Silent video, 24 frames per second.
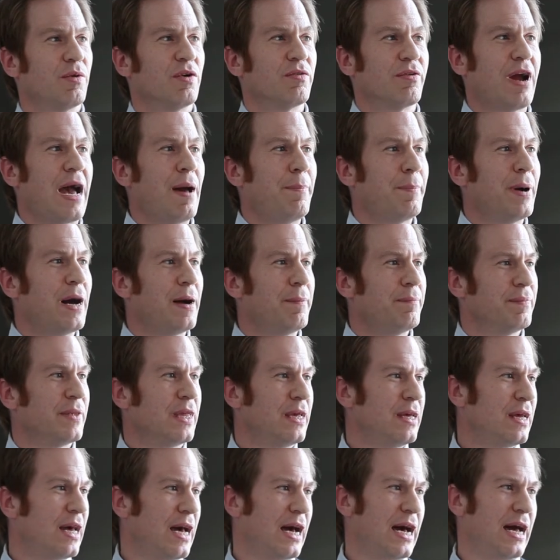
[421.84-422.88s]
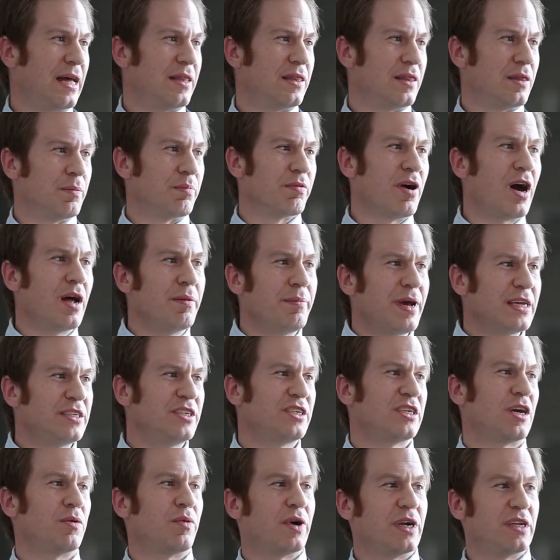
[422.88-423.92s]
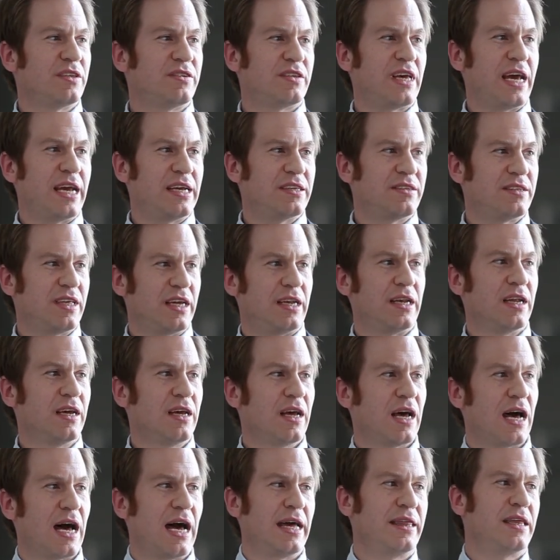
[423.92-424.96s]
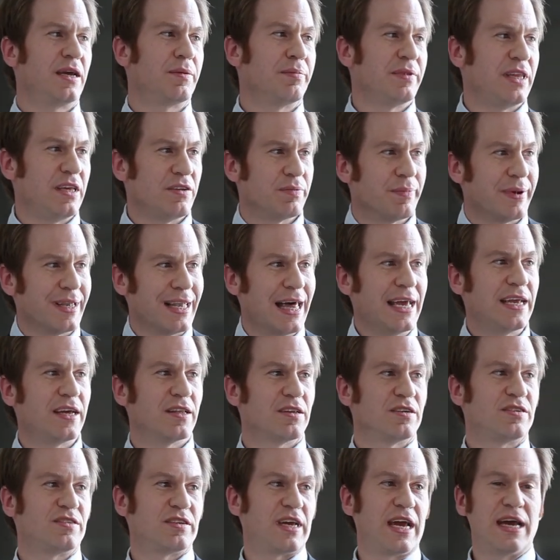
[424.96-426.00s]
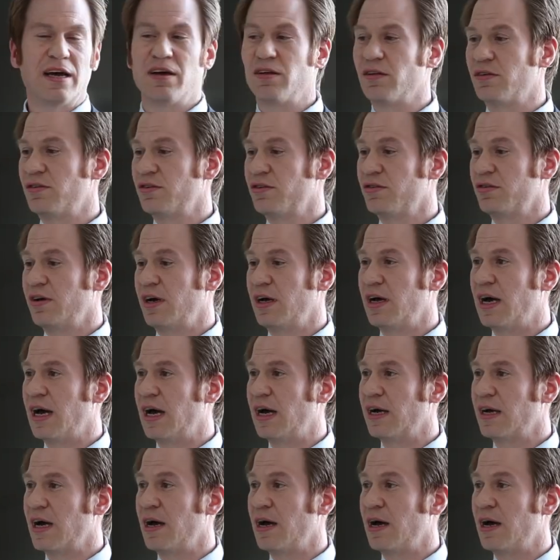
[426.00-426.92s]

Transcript: will wrap up uh, the broad message I want to say is that I think these molecular scale uh,